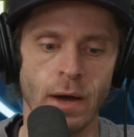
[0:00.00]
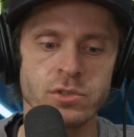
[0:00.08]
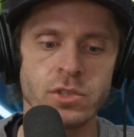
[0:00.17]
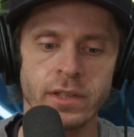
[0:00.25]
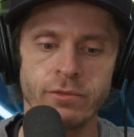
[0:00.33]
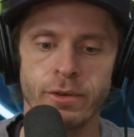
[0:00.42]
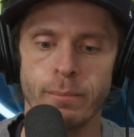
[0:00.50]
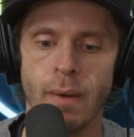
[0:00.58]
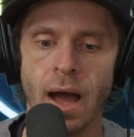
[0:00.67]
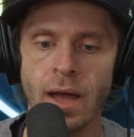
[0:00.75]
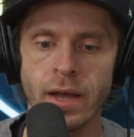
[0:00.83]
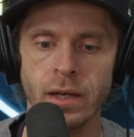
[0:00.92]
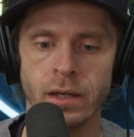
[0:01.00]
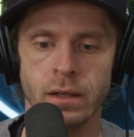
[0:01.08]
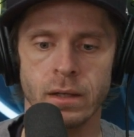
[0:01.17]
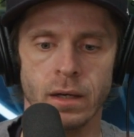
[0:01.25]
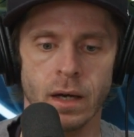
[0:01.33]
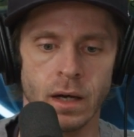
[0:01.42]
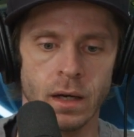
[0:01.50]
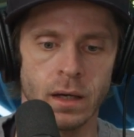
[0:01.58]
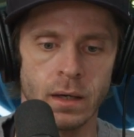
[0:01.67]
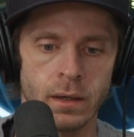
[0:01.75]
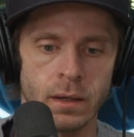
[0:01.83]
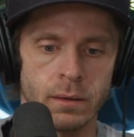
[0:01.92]
I was looking for mine.
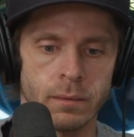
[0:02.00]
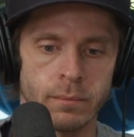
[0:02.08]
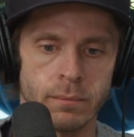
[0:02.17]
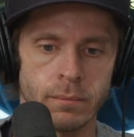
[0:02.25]
My